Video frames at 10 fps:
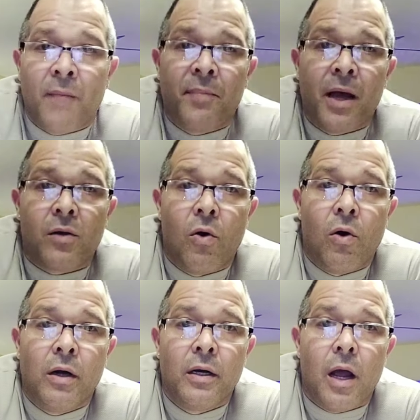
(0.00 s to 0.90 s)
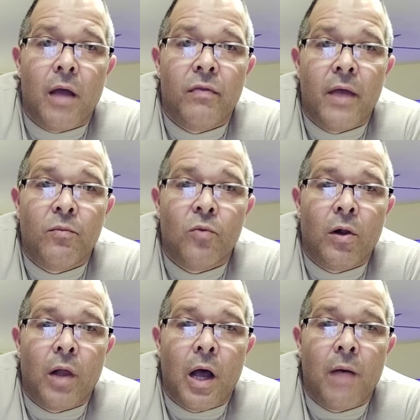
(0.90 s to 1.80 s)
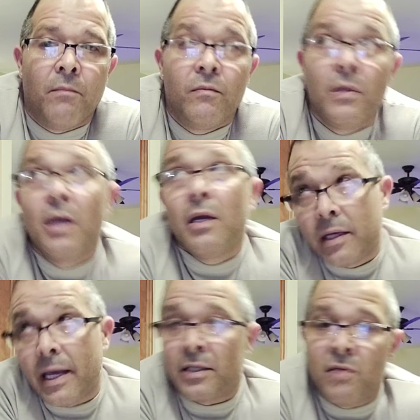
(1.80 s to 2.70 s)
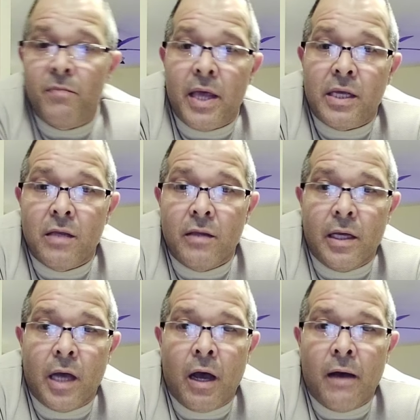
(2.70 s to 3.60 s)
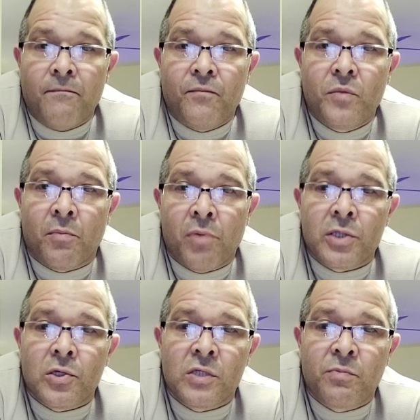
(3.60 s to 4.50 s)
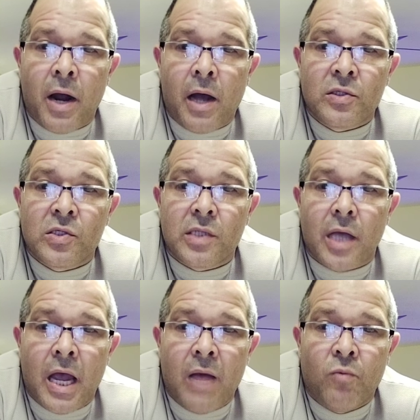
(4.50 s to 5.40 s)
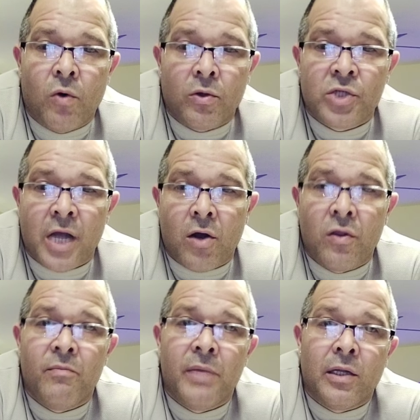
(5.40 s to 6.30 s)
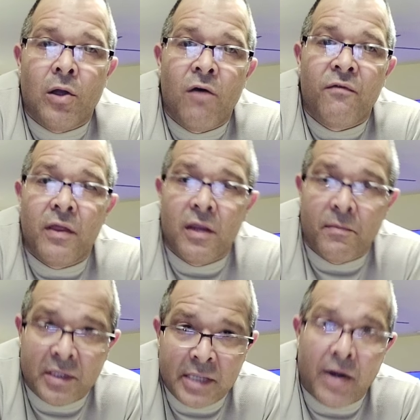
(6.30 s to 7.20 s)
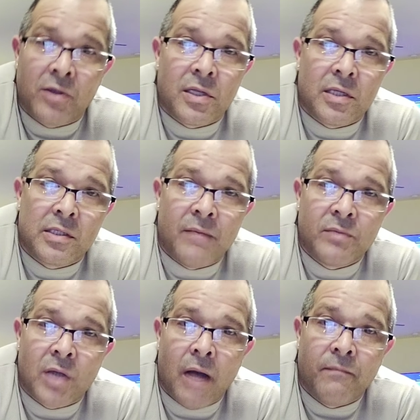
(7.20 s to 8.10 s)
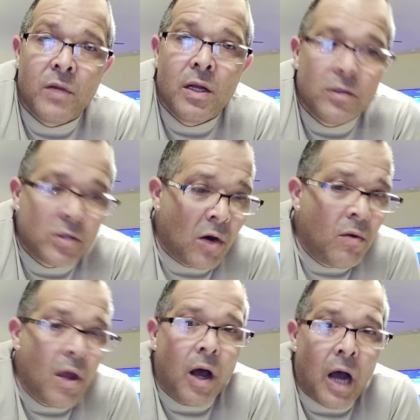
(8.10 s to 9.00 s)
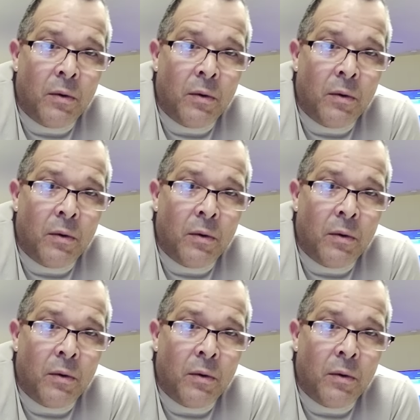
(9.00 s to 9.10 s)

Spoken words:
back on, and then we'll get to making the Brussels sprouts, and we'll check on the meatloaf and the potatoes at the same time. So I will